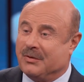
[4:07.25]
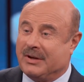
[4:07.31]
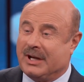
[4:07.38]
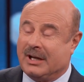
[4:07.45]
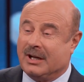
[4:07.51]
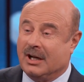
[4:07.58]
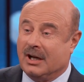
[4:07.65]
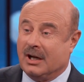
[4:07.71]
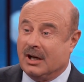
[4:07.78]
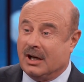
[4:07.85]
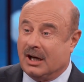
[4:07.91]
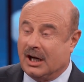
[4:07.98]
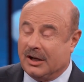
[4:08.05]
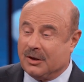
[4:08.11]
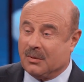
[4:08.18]
that
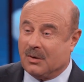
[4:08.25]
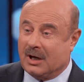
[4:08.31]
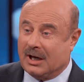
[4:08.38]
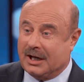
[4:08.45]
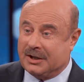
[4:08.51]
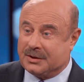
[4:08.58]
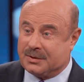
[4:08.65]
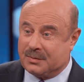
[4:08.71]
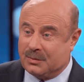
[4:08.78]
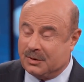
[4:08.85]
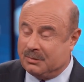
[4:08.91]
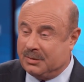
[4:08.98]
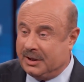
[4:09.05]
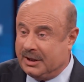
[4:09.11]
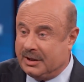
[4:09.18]
otherwise
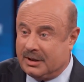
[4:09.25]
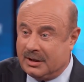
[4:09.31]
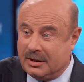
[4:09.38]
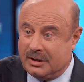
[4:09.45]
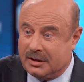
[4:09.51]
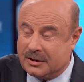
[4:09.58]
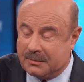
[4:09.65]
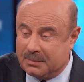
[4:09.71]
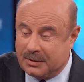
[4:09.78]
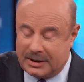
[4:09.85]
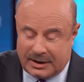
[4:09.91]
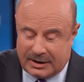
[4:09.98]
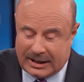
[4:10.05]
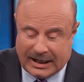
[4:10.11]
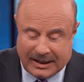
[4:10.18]
would be
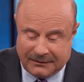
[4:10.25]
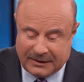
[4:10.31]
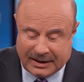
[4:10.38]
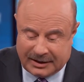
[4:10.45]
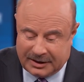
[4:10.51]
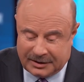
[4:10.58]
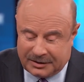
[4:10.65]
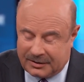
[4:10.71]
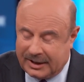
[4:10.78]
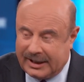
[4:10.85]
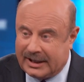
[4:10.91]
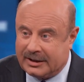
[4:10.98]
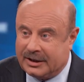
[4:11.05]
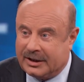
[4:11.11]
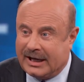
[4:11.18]
complete, have that in their
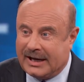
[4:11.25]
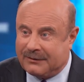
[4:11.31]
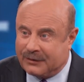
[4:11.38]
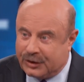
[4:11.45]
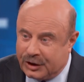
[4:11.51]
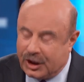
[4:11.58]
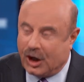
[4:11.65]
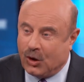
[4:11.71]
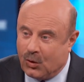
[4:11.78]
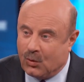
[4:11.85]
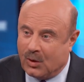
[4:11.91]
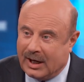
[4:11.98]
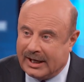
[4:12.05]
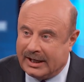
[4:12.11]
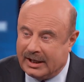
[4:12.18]
hand and have no
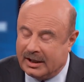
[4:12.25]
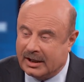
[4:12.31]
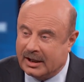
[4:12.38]
way